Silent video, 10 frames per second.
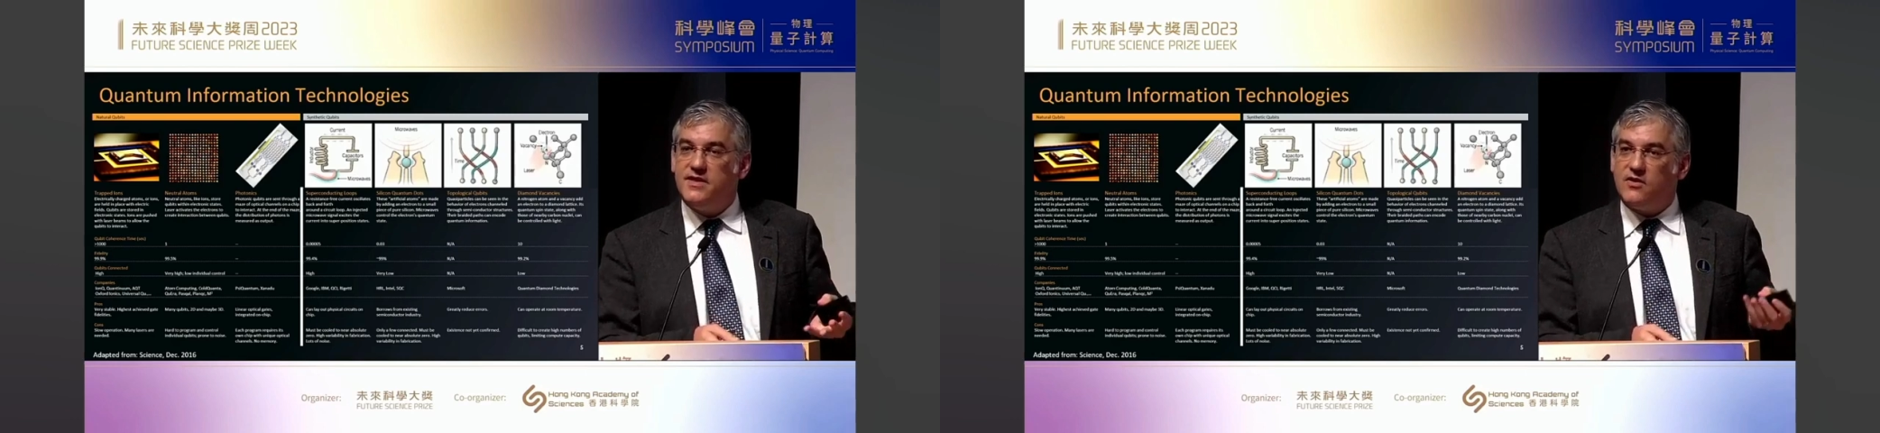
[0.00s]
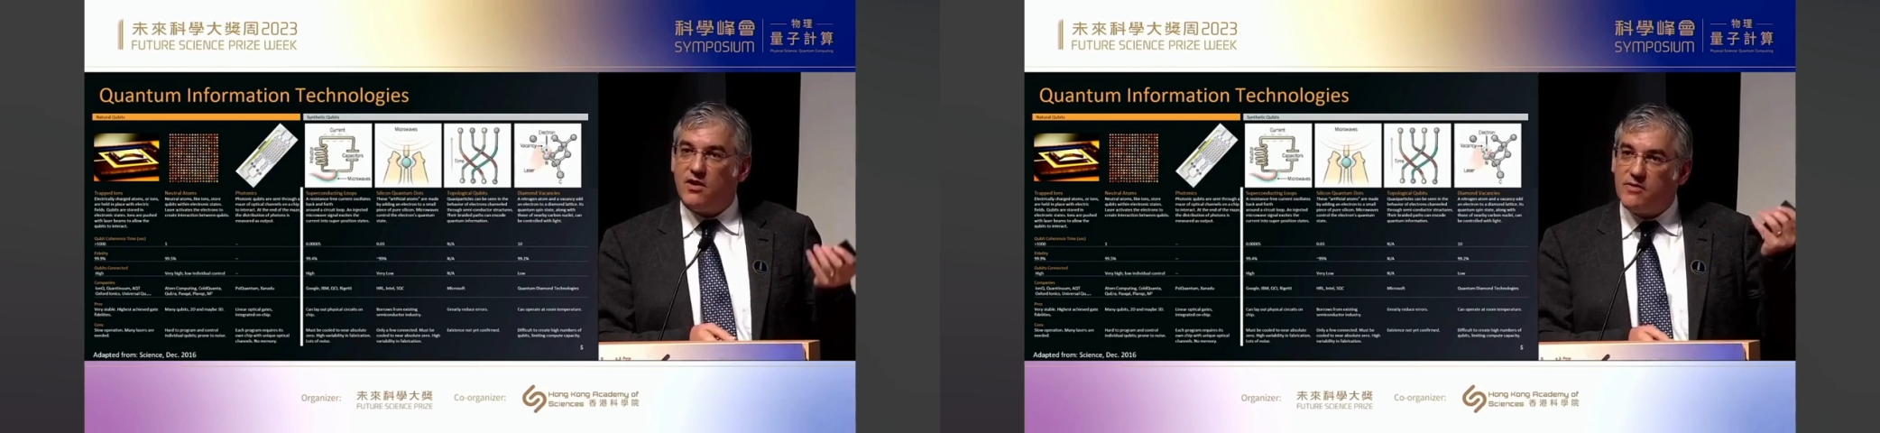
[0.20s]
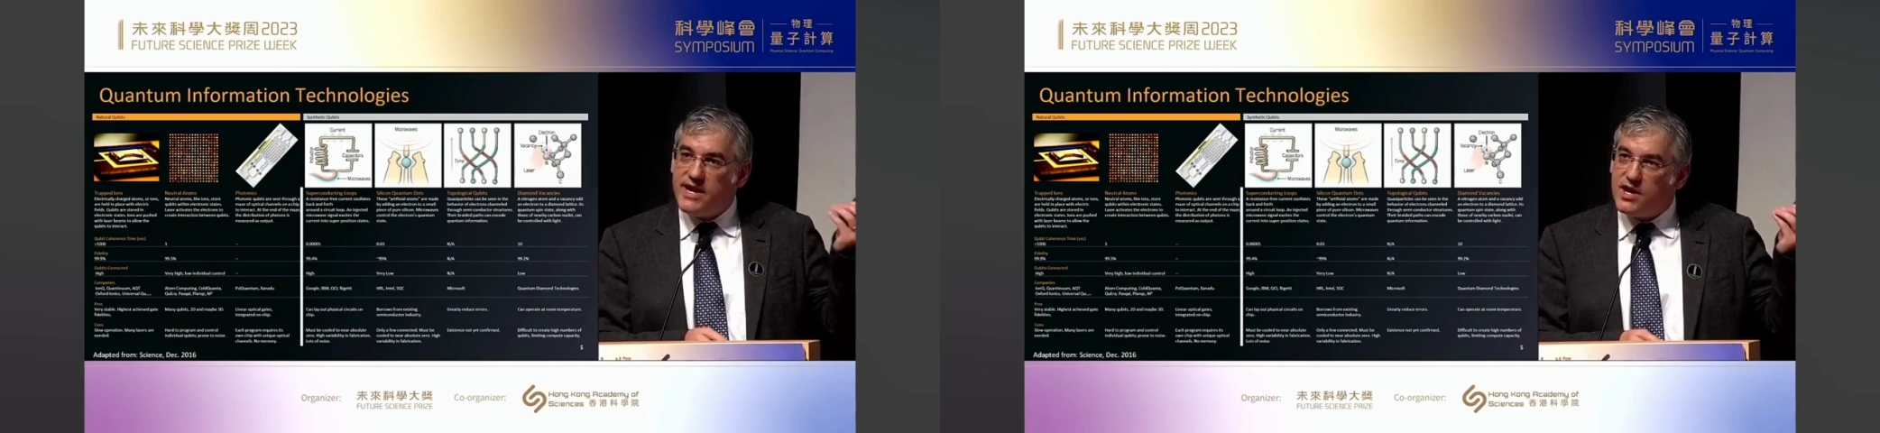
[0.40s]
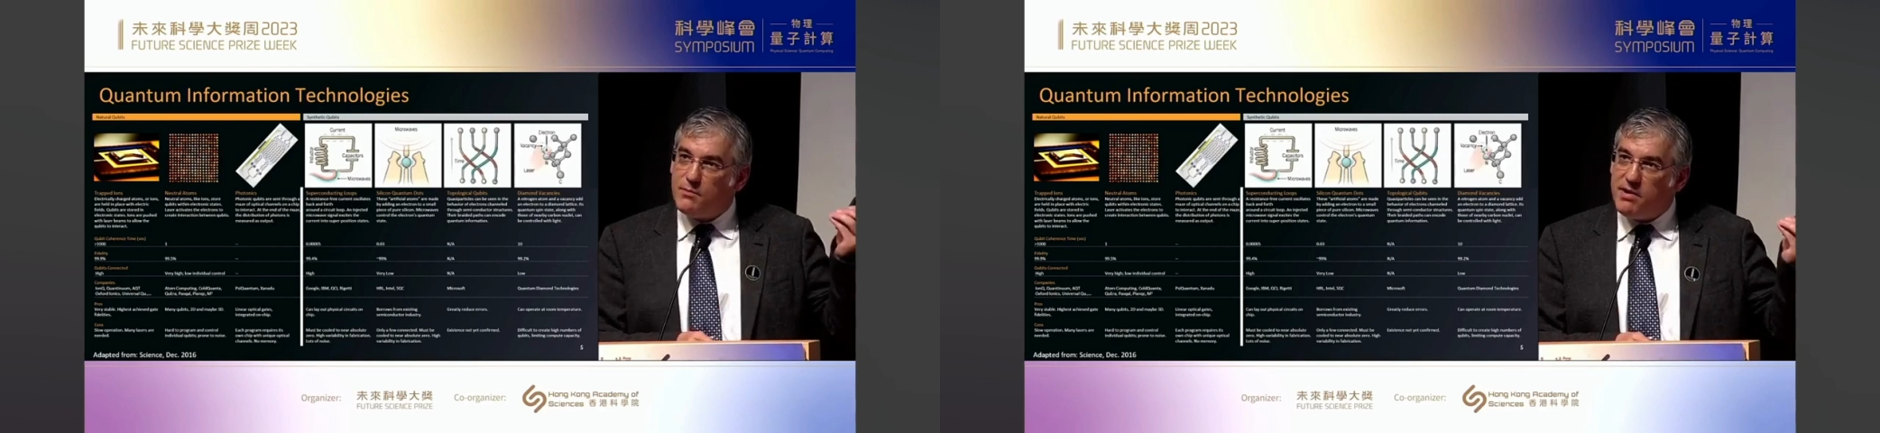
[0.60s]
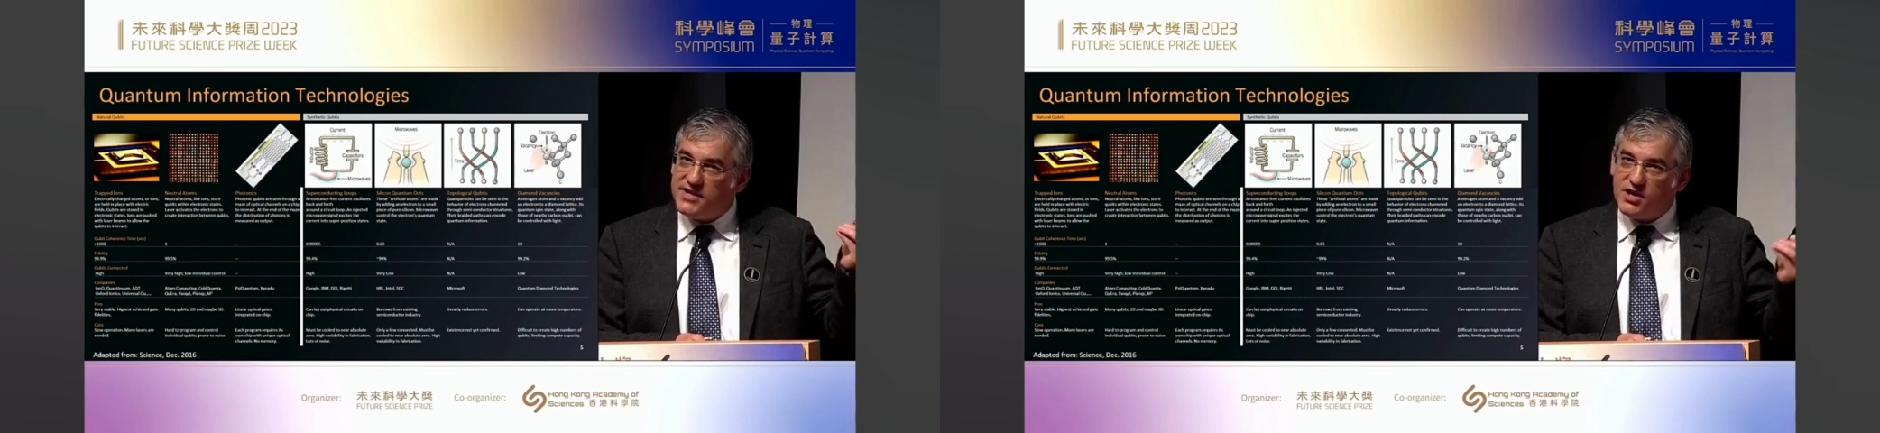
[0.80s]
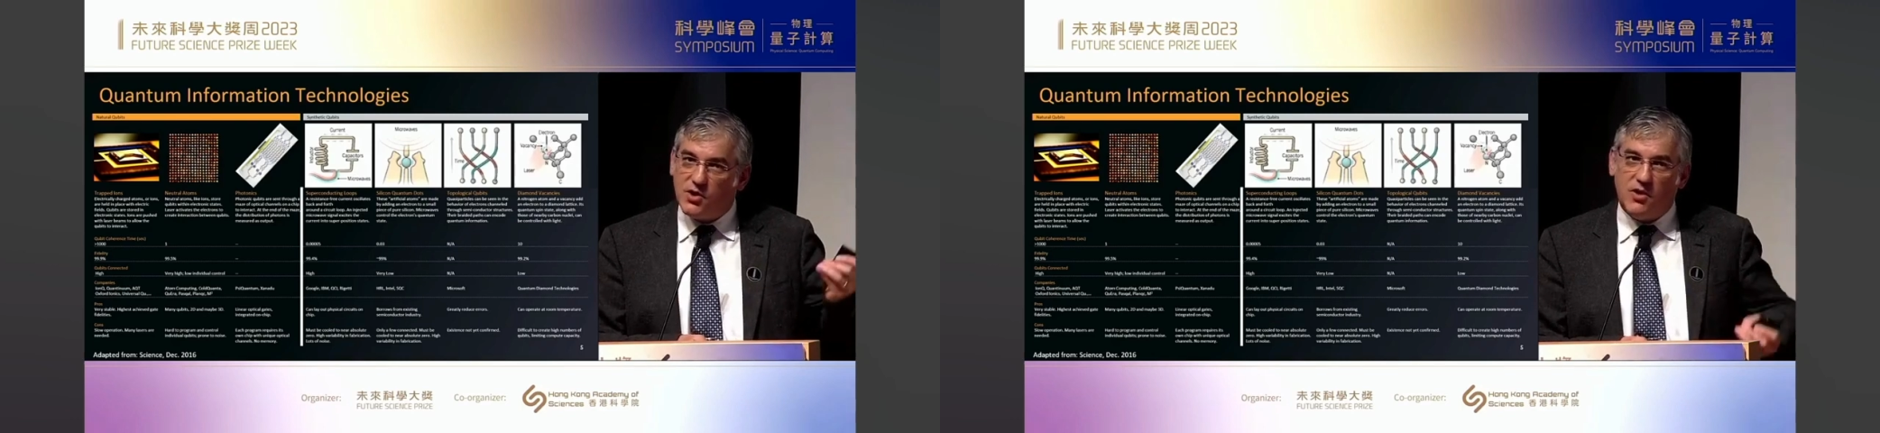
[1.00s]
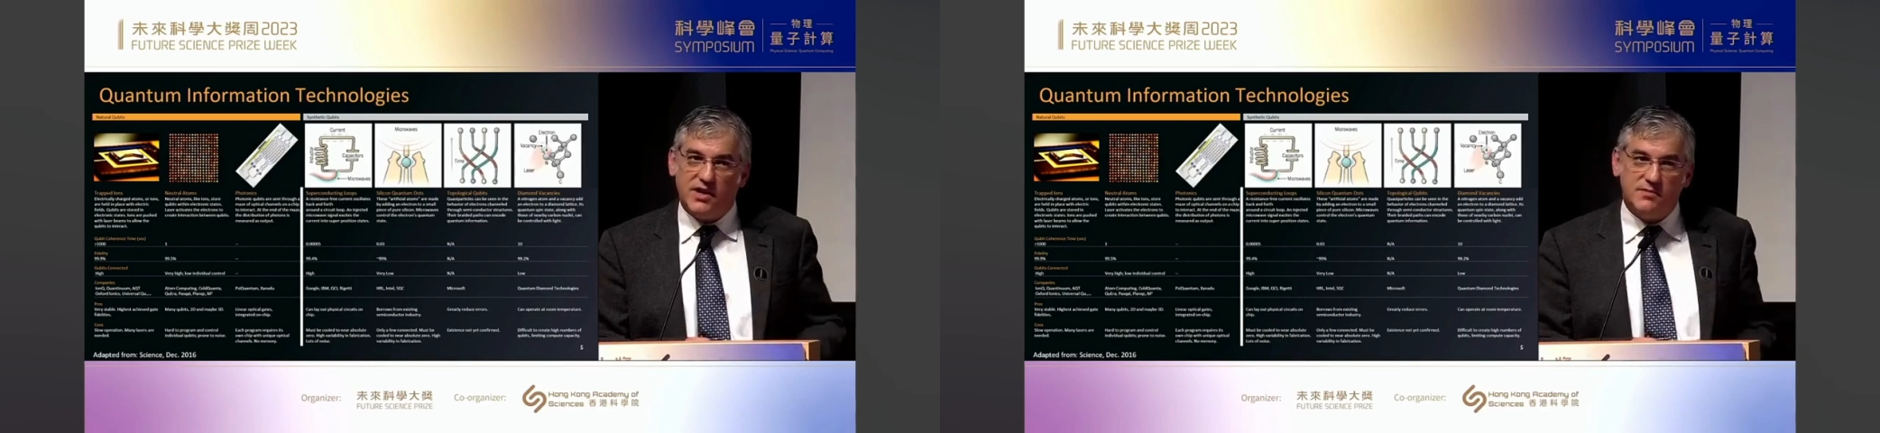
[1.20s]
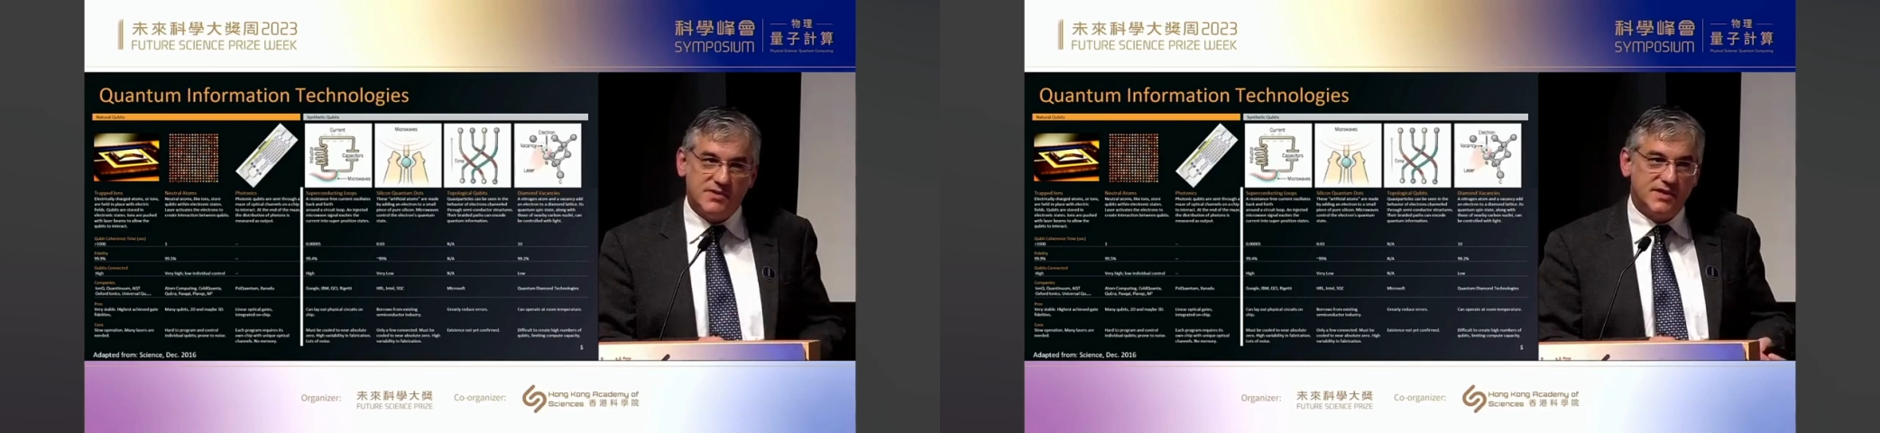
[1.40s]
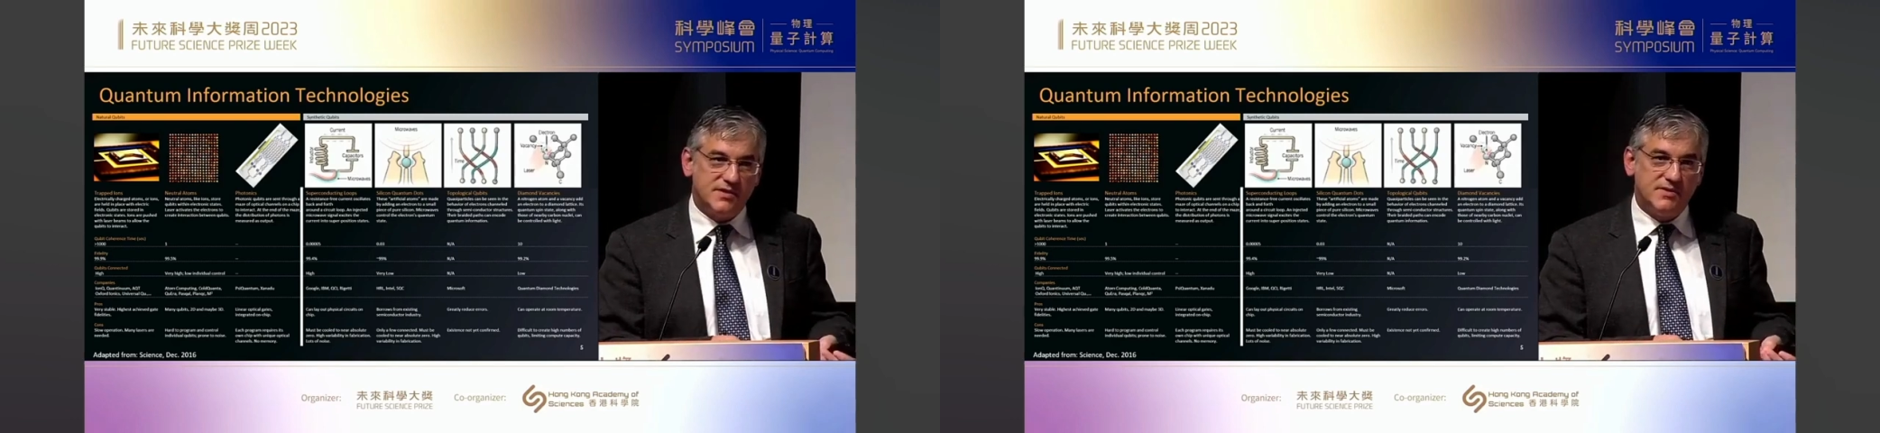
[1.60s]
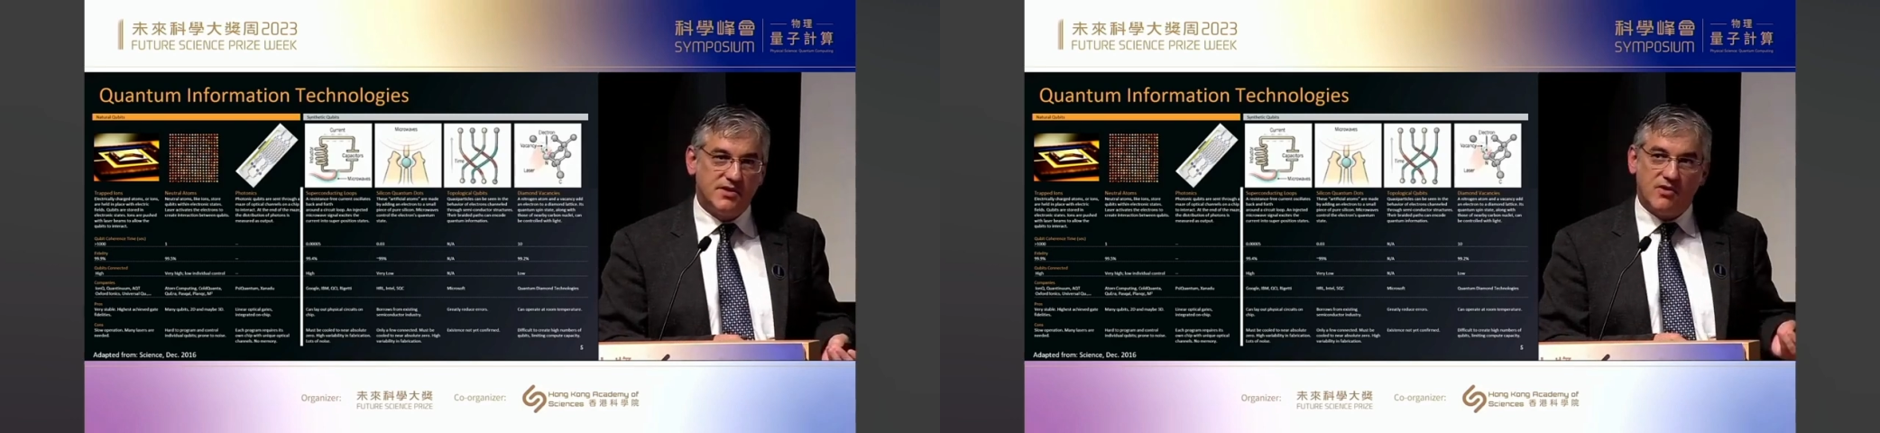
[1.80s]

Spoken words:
They're already composite quantum systems.